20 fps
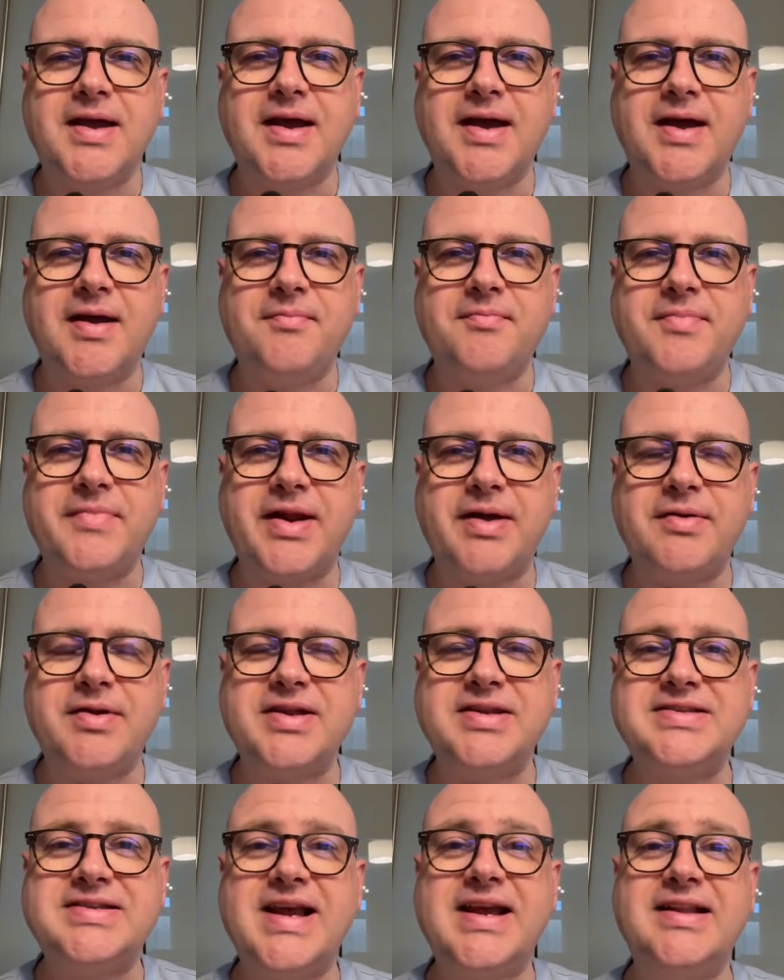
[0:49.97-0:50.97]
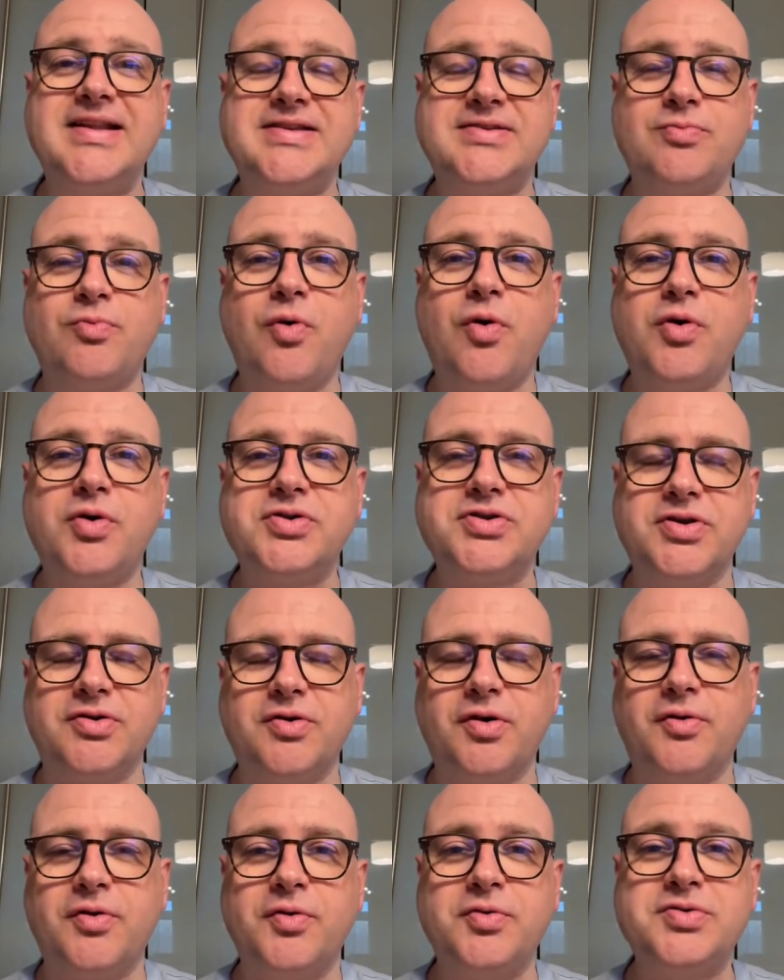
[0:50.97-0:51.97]
Now you can tell it's
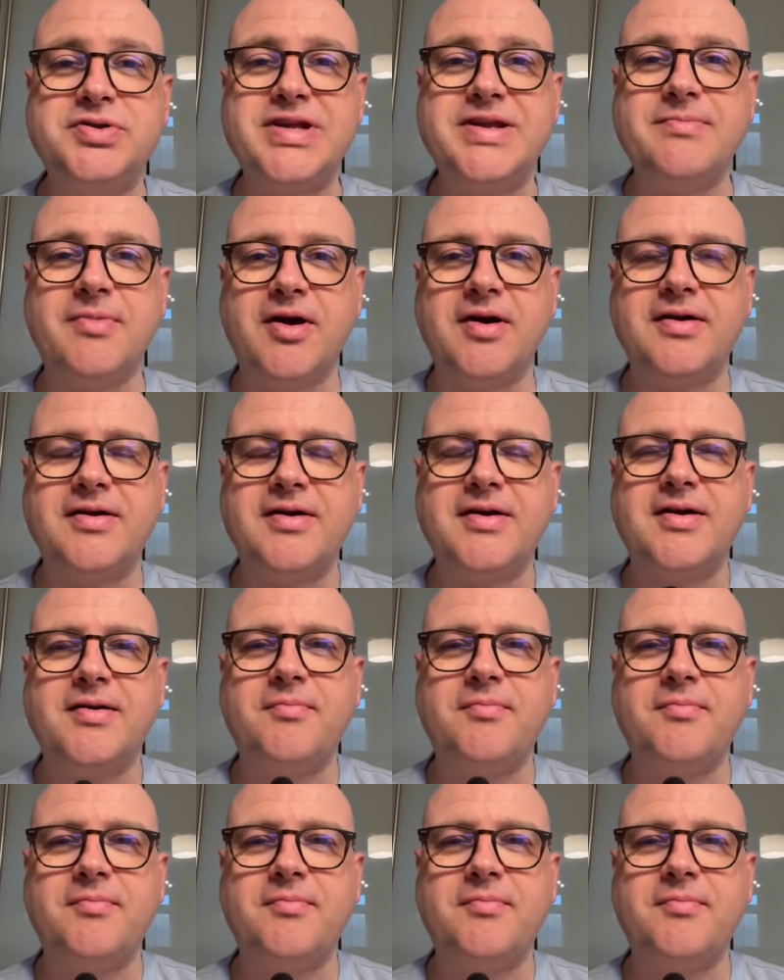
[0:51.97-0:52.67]
water or edema